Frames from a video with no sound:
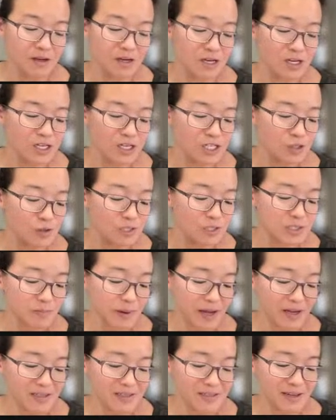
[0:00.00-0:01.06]
Huge
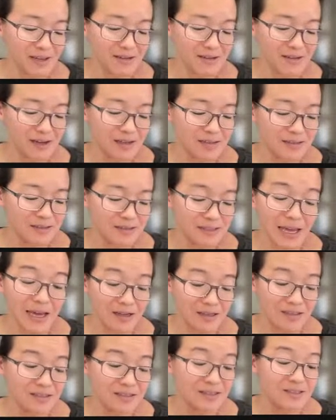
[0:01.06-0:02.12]
spikes and
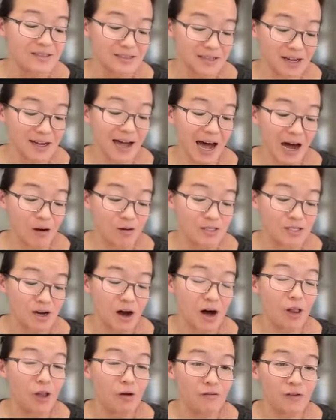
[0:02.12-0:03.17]
nails stuck out
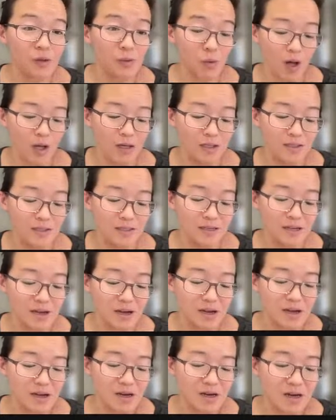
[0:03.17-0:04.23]
all over the walls.
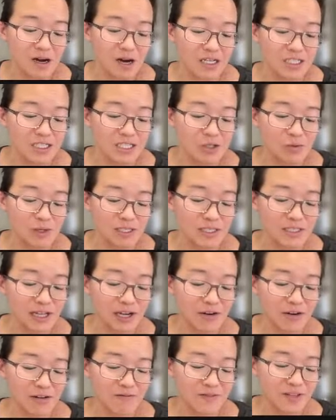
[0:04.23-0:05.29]
A 2-inch
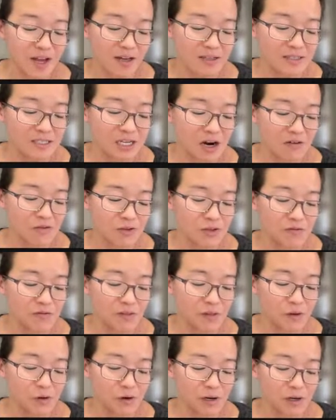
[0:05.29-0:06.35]
layer of dust covered the
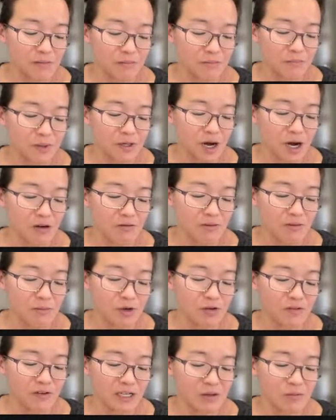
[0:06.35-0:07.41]
floor, but on
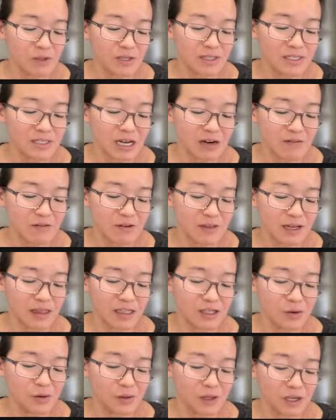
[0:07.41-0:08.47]
removing it, we discovered that
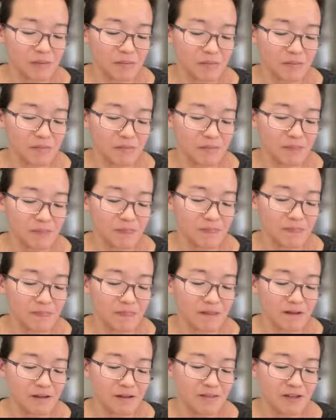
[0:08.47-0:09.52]
linoleum,
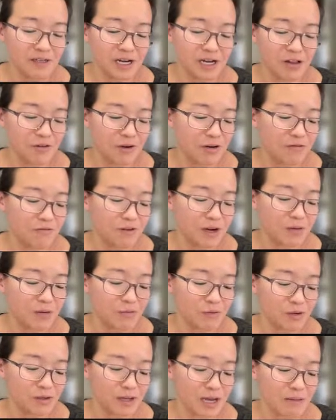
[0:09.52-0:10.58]
the color of
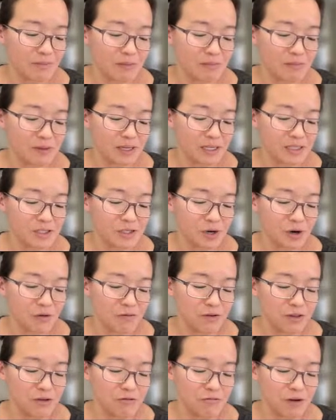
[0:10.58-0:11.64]
redwood, had been placed
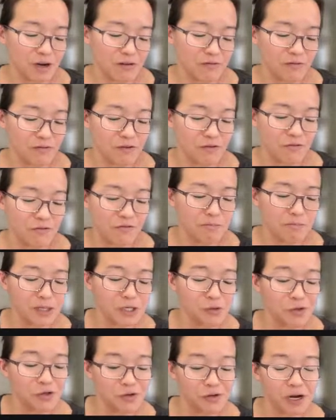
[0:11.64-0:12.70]
over the rough,
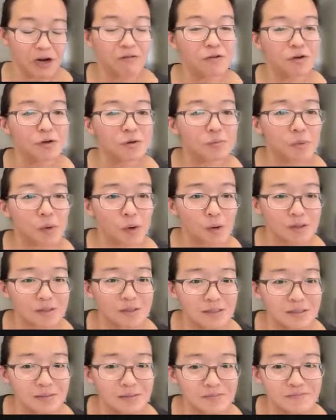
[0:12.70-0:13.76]
manure-covered boards.